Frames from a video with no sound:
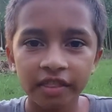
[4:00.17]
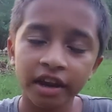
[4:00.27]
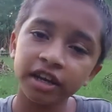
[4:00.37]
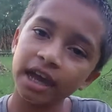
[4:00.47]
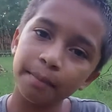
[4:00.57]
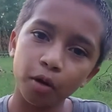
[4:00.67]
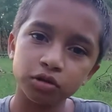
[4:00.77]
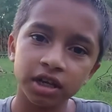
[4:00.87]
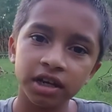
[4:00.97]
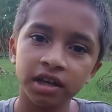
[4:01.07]
then I came
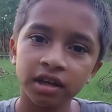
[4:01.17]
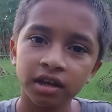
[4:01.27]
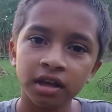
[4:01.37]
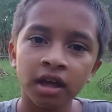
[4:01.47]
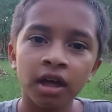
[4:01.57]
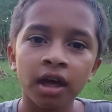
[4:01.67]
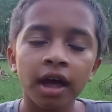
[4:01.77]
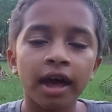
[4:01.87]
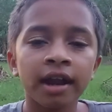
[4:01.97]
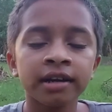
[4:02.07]
outside,
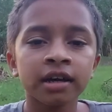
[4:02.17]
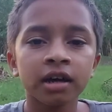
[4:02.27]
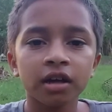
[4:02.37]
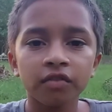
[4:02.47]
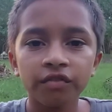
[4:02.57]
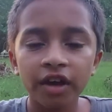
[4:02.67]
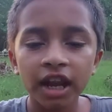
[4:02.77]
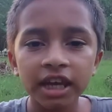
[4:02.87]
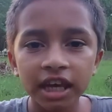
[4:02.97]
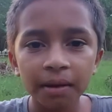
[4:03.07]
and
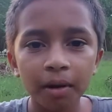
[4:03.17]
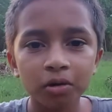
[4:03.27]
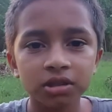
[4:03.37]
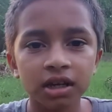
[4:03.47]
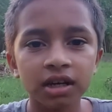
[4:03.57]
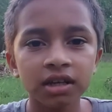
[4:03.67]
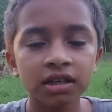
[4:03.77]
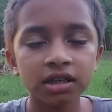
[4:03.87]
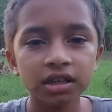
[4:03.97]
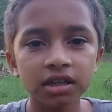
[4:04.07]
when I came outside,
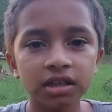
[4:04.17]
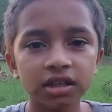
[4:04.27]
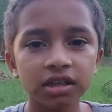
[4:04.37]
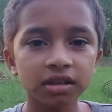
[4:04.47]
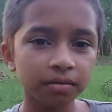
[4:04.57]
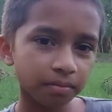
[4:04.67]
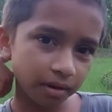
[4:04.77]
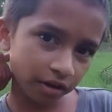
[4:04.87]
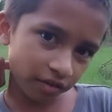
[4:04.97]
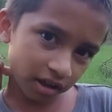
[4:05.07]

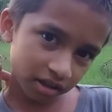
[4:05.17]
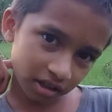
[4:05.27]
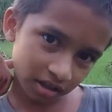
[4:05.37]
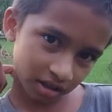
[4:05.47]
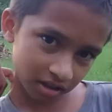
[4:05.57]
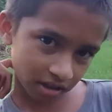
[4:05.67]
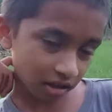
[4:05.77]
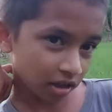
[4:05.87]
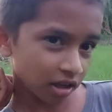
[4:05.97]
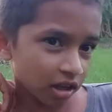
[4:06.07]
my father
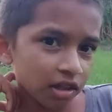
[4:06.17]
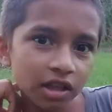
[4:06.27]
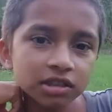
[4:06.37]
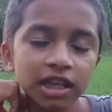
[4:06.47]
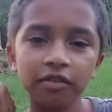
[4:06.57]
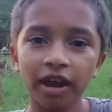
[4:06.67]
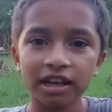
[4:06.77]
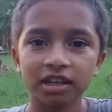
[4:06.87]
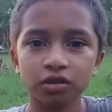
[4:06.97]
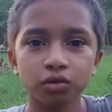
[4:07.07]

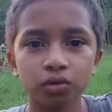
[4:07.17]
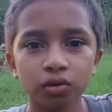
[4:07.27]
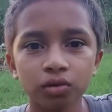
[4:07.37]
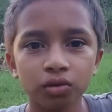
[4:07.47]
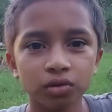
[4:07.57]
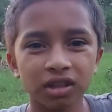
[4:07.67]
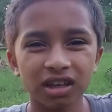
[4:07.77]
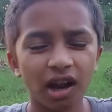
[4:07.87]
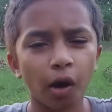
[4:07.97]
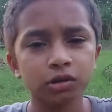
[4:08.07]
went to
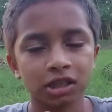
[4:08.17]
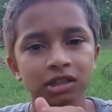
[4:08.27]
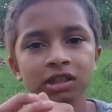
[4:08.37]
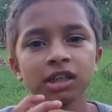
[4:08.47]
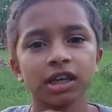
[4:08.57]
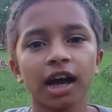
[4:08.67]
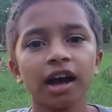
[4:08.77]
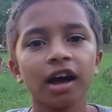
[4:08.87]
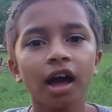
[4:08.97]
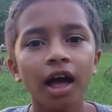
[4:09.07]
their house, I think, yeah,
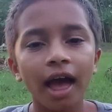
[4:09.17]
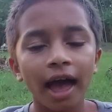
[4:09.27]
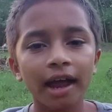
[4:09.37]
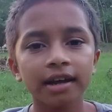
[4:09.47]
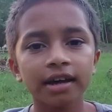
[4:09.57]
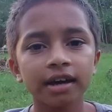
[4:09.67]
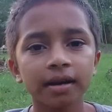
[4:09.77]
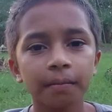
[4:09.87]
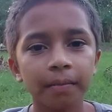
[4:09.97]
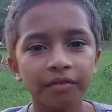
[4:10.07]
and
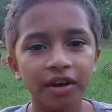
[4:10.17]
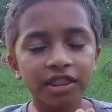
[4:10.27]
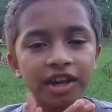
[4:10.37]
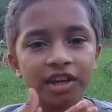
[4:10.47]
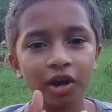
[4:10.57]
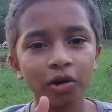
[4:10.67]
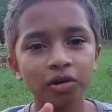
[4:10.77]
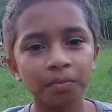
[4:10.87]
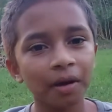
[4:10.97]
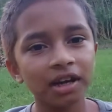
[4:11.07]
my father
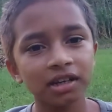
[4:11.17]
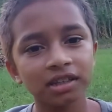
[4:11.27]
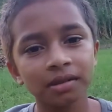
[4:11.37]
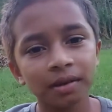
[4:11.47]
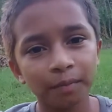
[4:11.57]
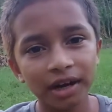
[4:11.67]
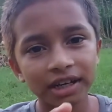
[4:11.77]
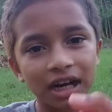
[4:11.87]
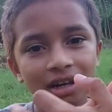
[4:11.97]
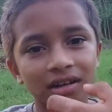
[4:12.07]
gave my
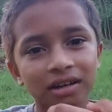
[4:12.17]
truck,